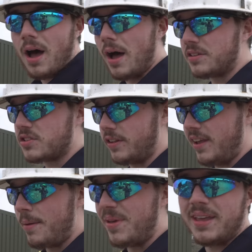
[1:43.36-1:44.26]
Uh, so
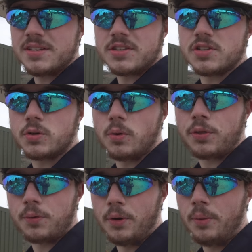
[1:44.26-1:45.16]
the aim is to saw
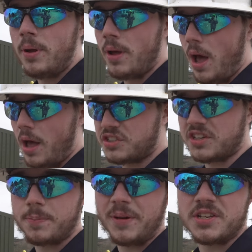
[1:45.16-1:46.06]
through uh,
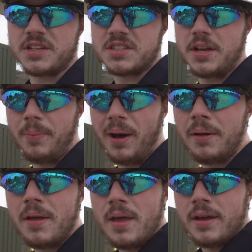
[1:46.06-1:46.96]
6 by 6 timber
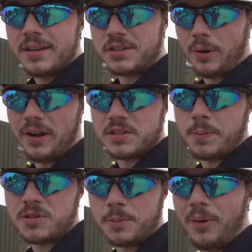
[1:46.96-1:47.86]
as quickly as
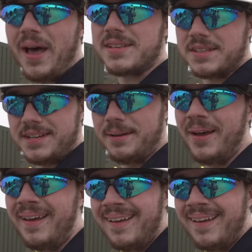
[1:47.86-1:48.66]
possible as a team.